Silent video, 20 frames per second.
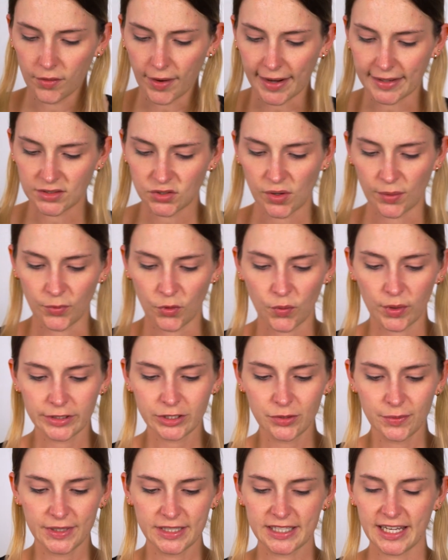Alright, so I'm
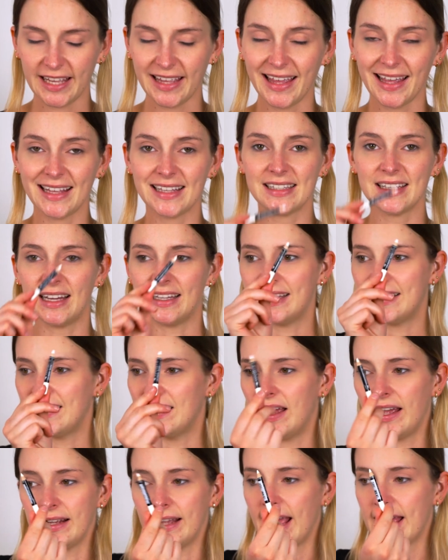going to be
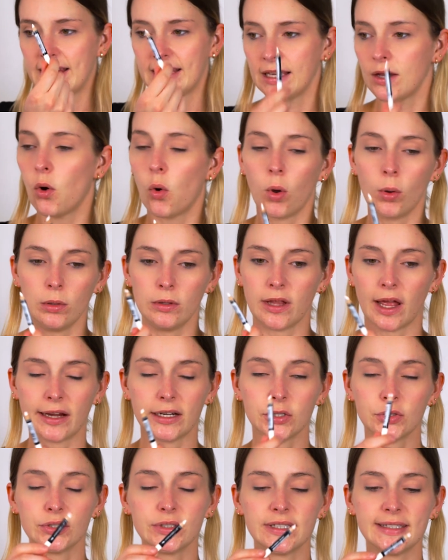taking any kohl
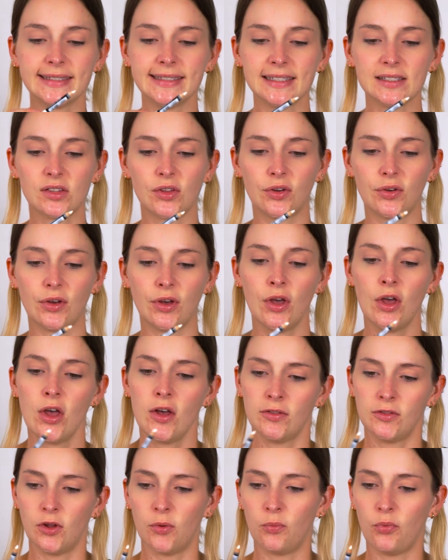liner. This is the
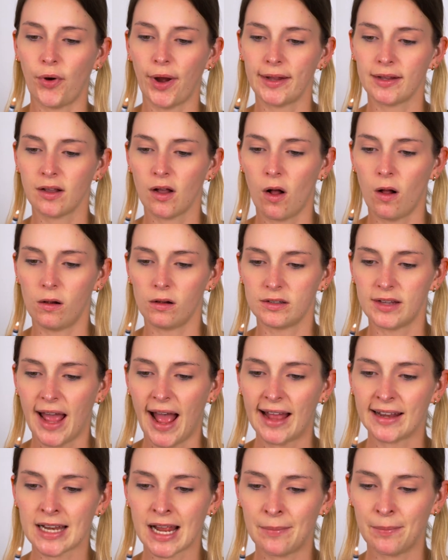brand
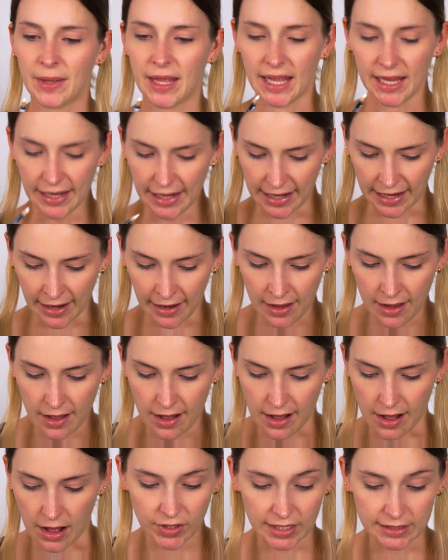called Annabelle,
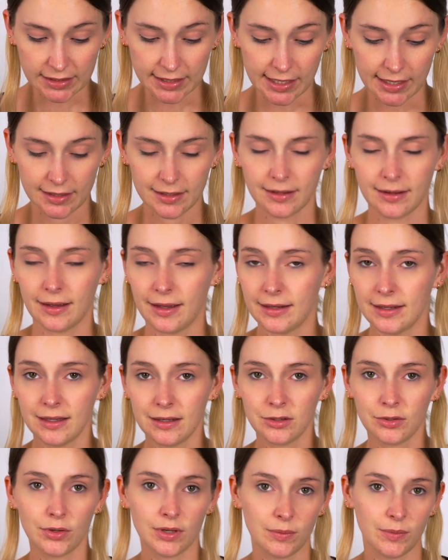but you can take
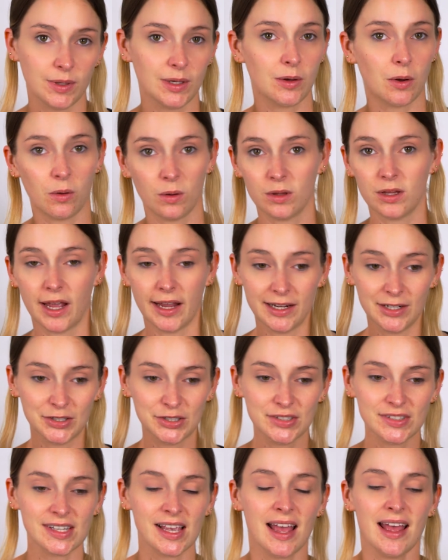any creamy kohl
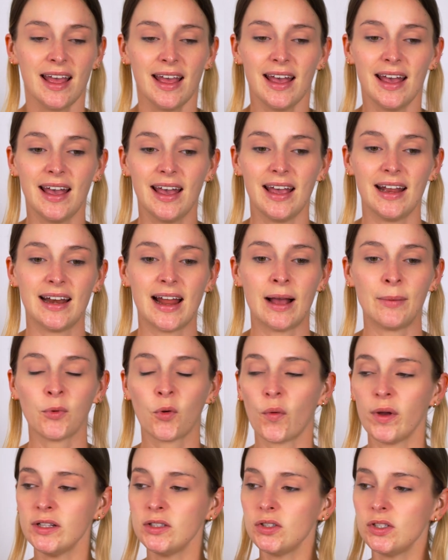liners. And
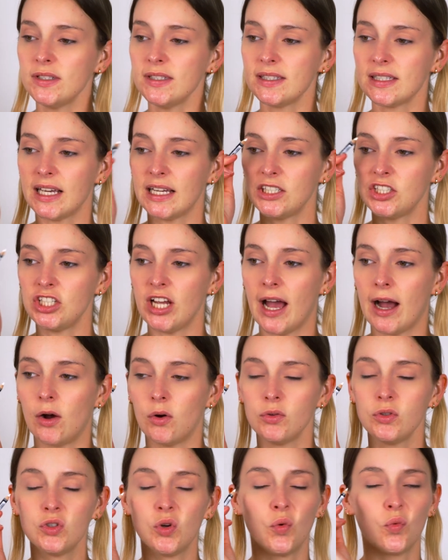I'm going to sketch
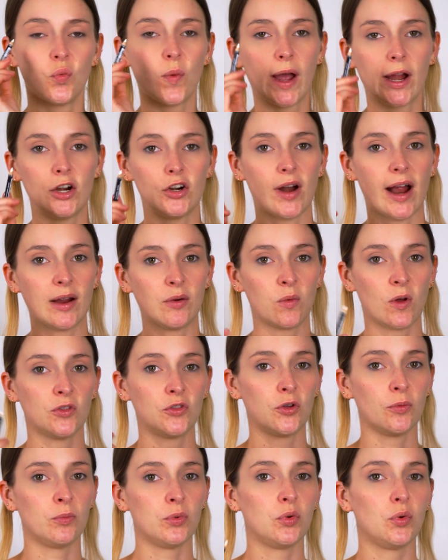out where I
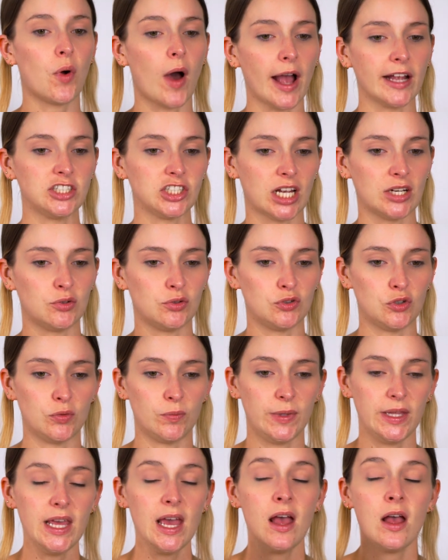want the blue eyeshadow
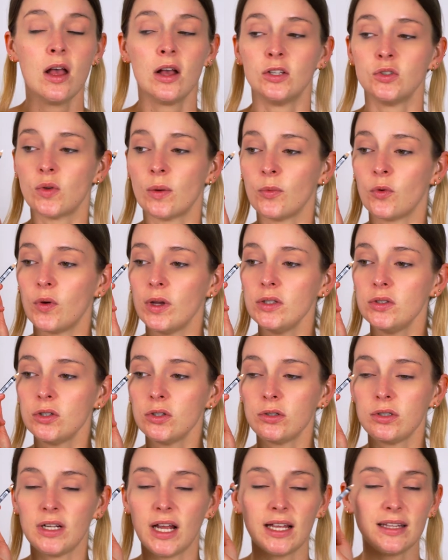to be. So I'm going
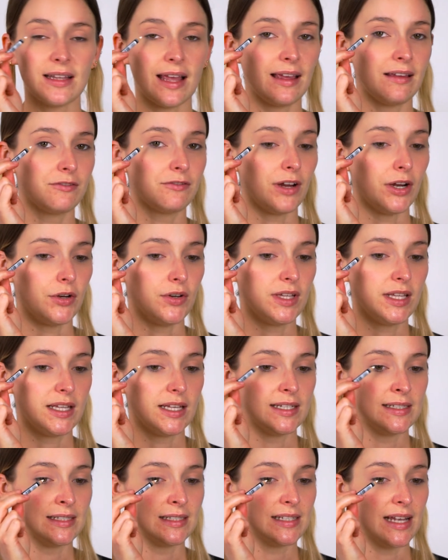to create a
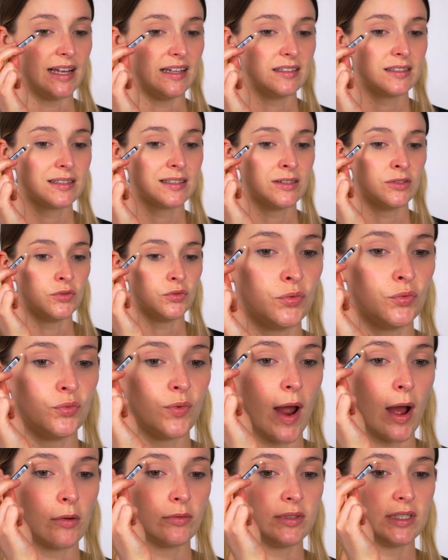very intense,
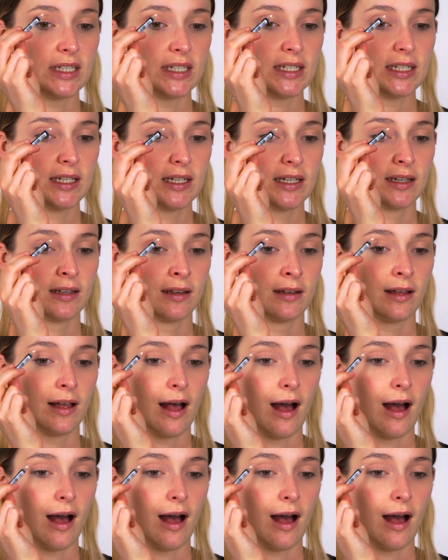rounded